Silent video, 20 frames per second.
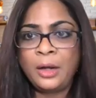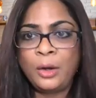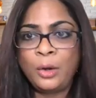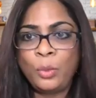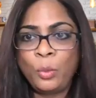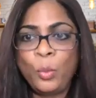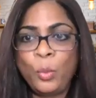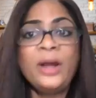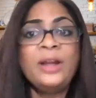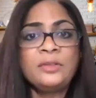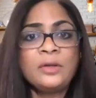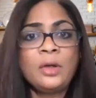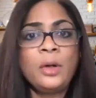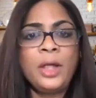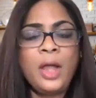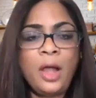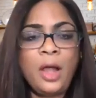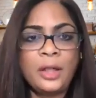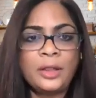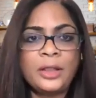what is
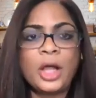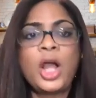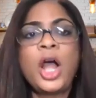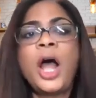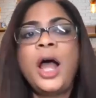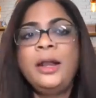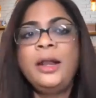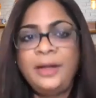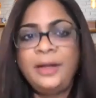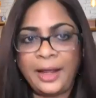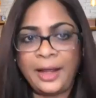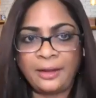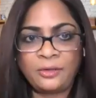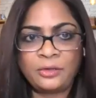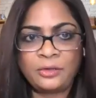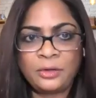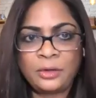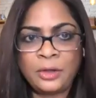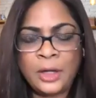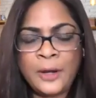going on, the
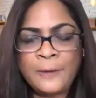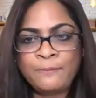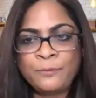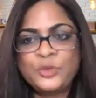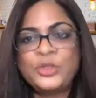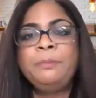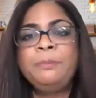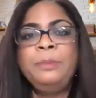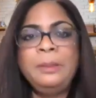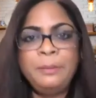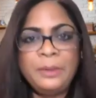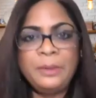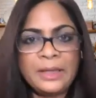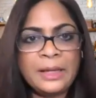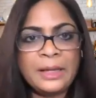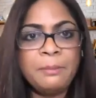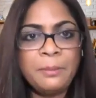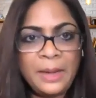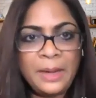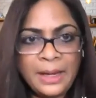context, that people
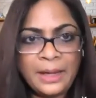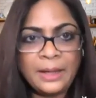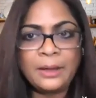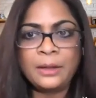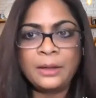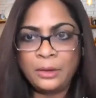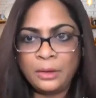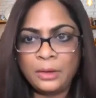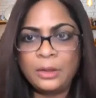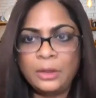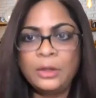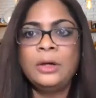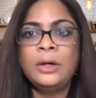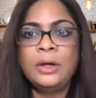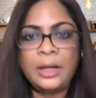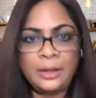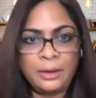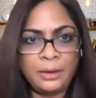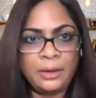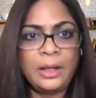can make the
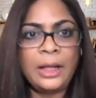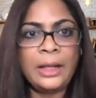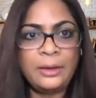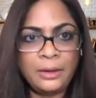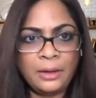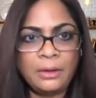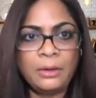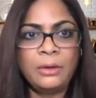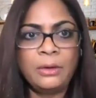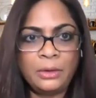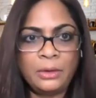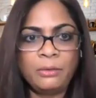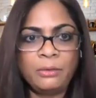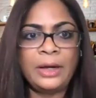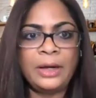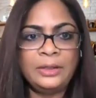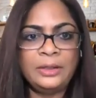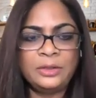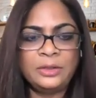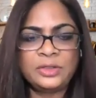good and the
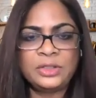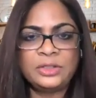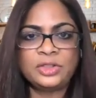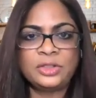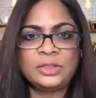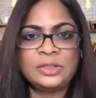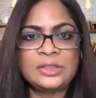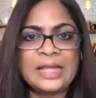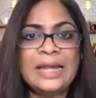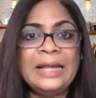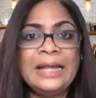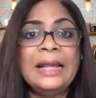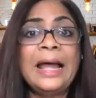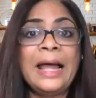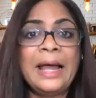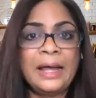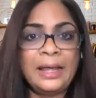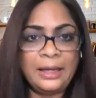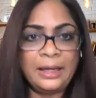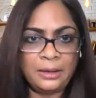right decisions,
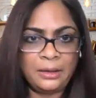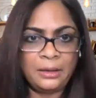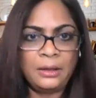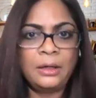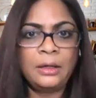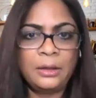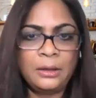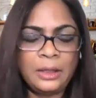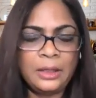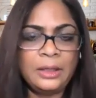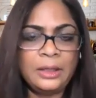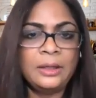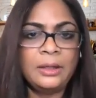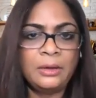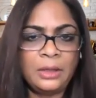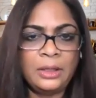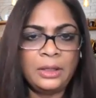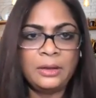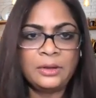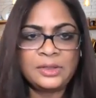align in
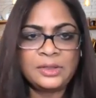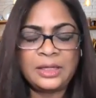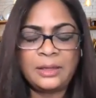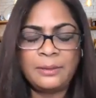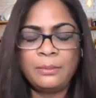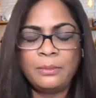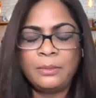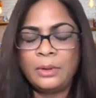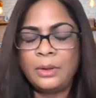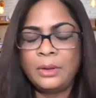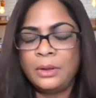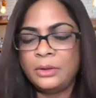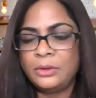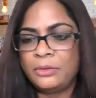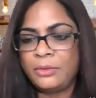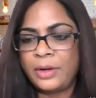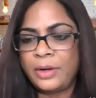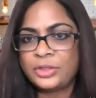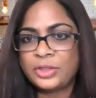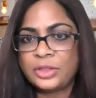the same
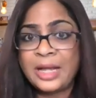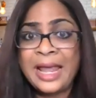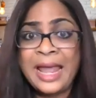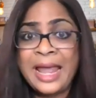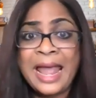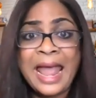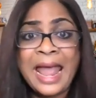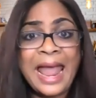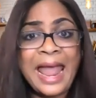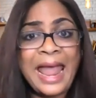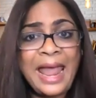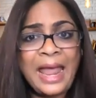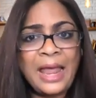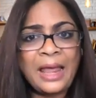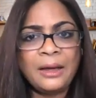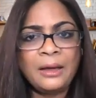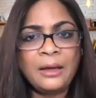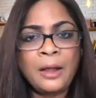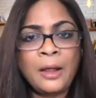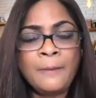direction,
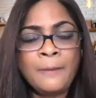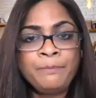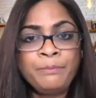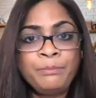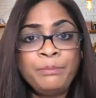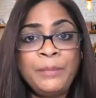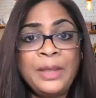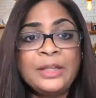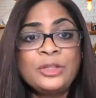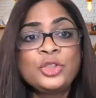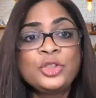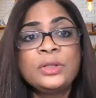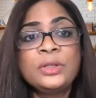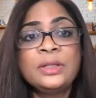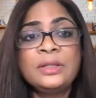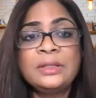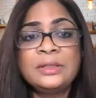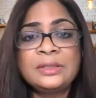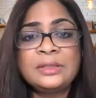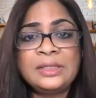and make sure
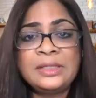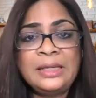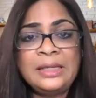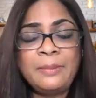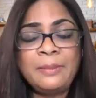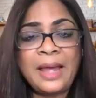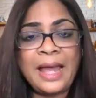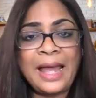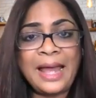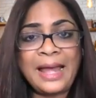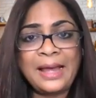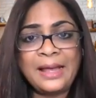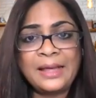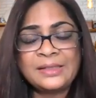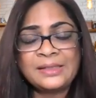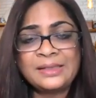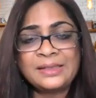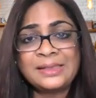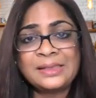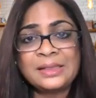that the team
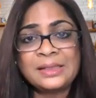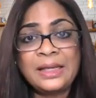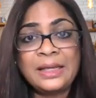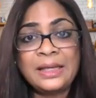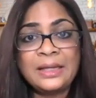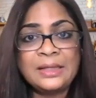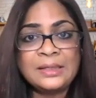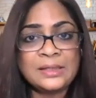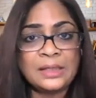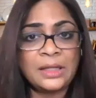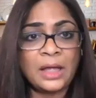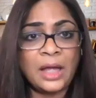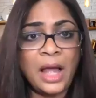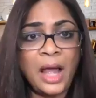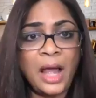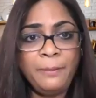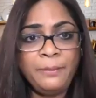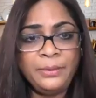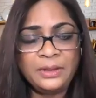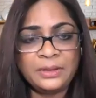has the skills and the
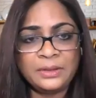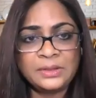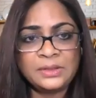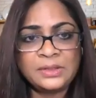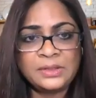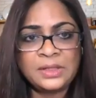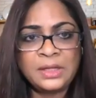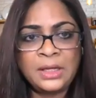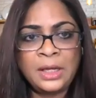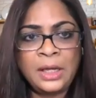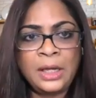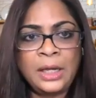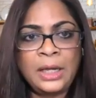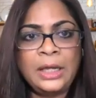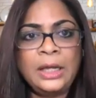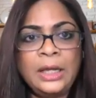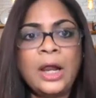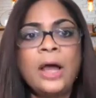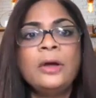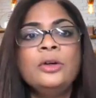competence
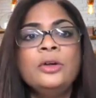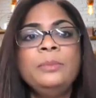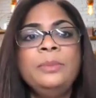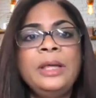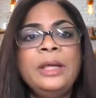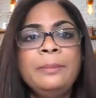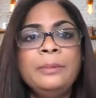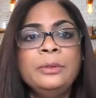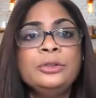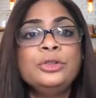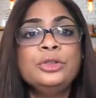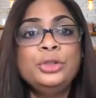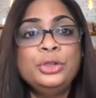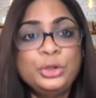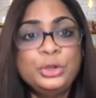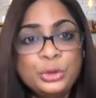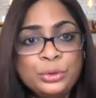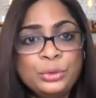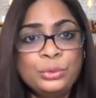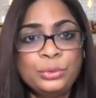in order to be able
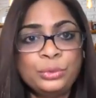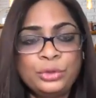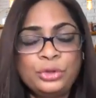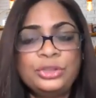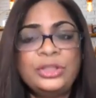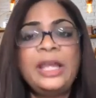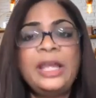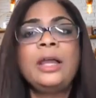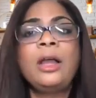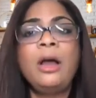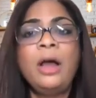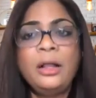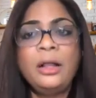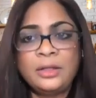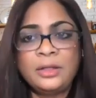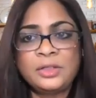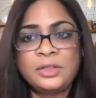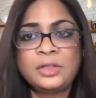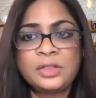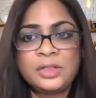to take on
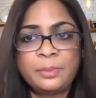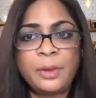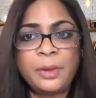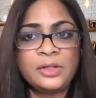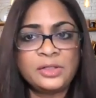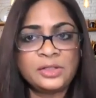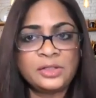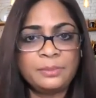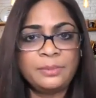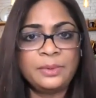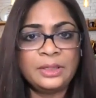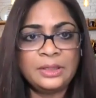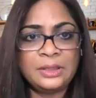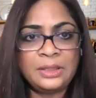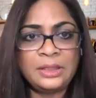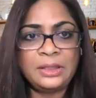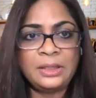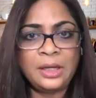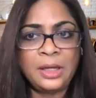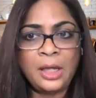this
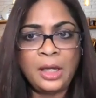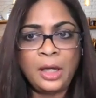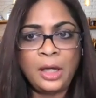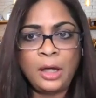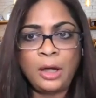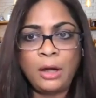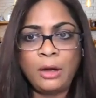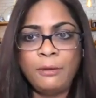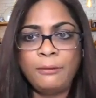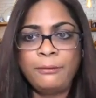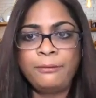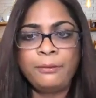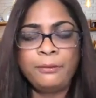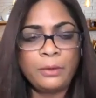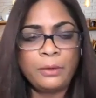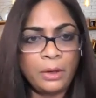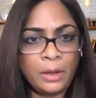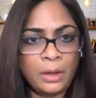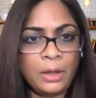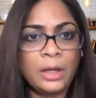responsibility of
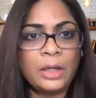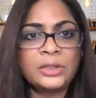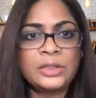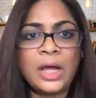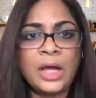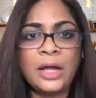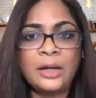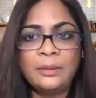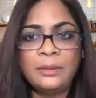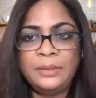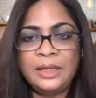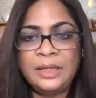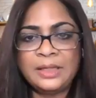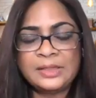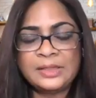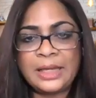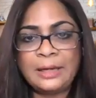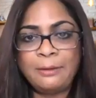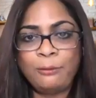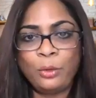autonomy and
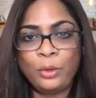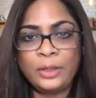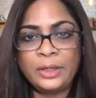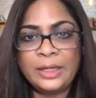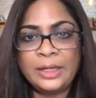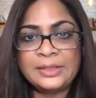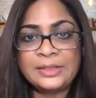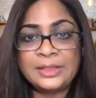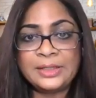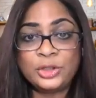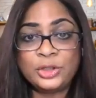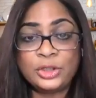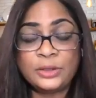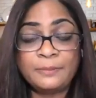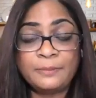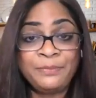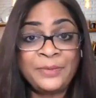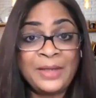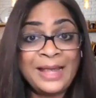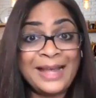
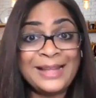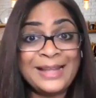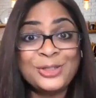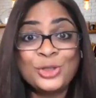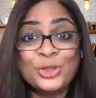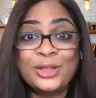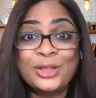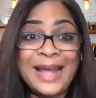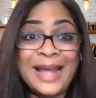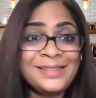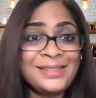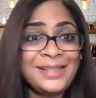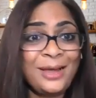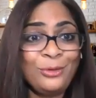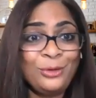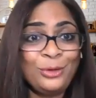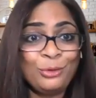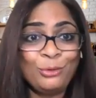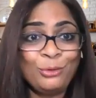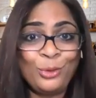self-organization. And so that's
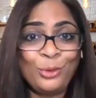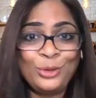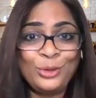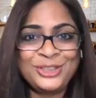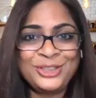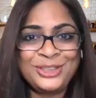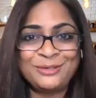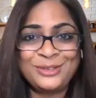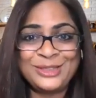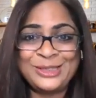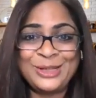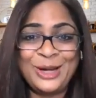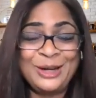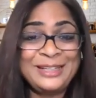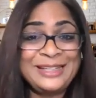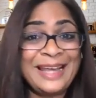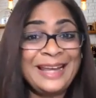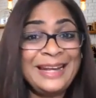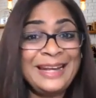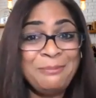how the role shifts. It's
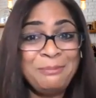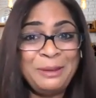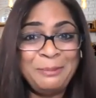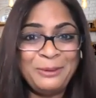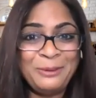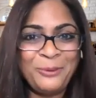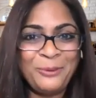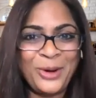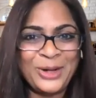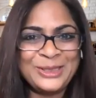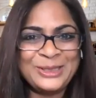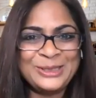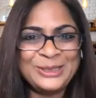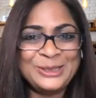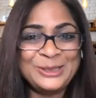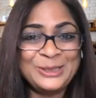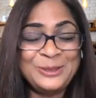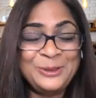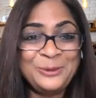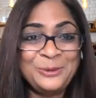not telling people what to
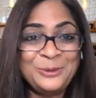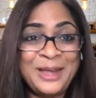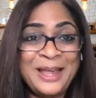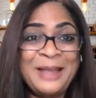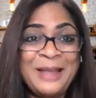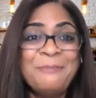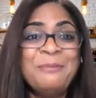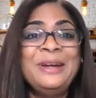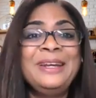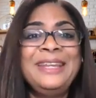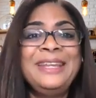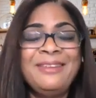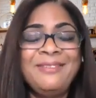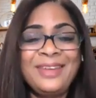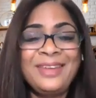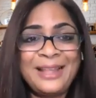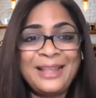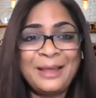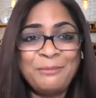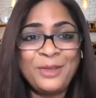do, but
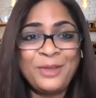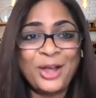giving them the